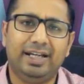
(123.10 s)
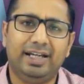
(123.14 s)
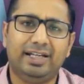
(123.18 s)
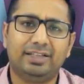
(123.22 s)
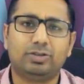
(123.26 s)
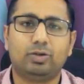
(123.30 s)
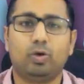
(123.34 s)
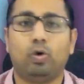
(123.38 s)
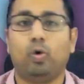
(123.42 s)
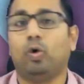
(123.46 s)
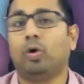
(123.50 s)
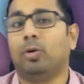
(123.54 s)

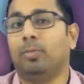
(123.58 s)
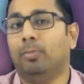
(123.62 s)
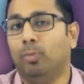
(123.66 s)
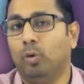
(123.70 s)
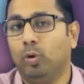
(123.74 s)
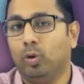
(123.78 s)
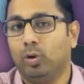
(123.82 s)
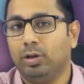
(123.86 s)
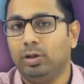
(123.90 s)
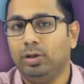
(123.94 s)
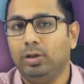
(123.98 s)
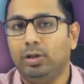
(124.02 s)
days or
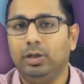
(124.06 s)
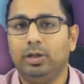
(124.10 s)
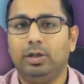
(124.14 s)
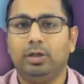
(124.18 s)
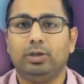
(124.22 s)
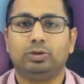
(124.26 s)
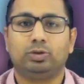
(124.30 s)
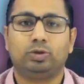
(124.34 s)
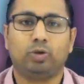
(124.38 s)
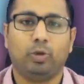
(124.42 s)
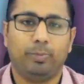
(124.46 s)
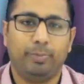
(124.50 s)
more.
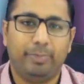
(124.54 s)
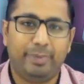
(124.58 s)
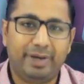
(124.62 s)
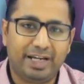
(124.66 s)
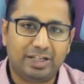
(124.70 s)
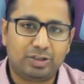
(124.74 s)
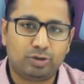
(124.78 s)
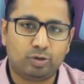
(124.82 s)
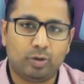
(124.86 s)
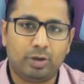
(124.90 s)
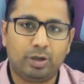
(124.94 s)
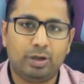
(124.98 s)
So
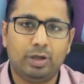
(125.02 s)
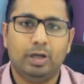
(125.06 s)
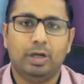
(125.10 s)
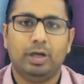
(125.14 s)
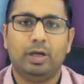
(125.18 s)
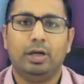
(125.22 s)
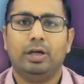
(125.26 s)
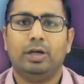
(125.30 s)
make sure